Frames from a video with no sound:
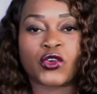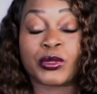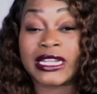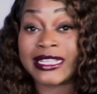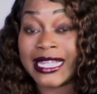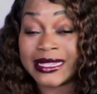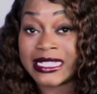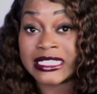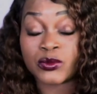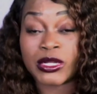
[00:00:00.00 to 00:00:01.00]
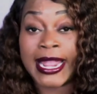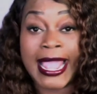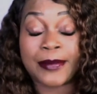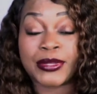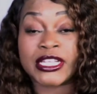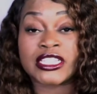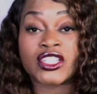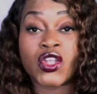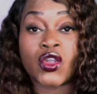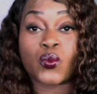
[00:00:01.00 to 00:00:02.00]
But again, this is what happens
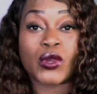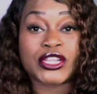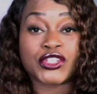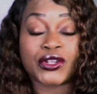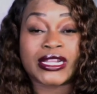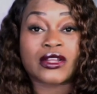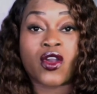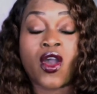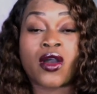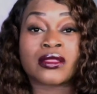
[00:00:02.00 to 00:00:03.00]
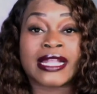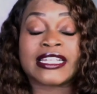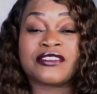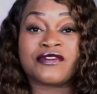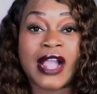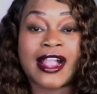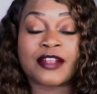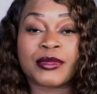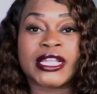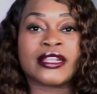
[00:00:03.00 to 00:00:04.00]
when you're in a cult-like
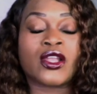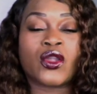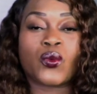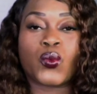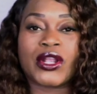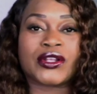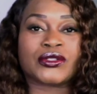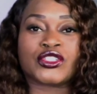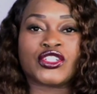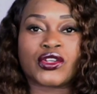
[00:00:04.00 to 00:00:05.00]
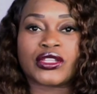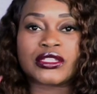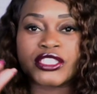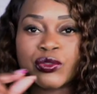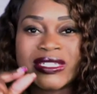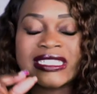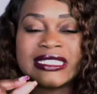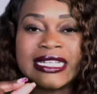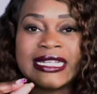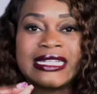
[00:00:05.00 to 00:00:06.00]
environment where, you know, the littlest
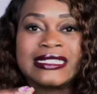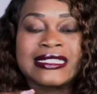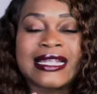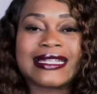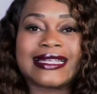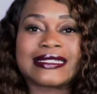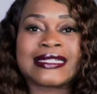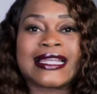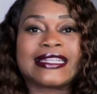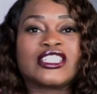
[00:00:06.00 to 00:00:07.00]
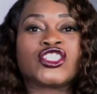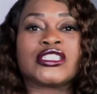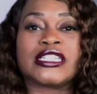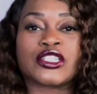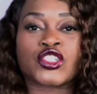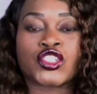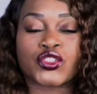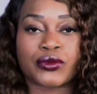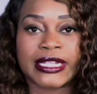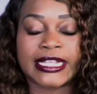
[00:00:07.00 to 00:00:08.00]
things get taken to the
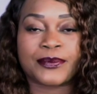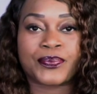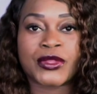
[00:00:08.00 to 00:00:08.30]
extreme.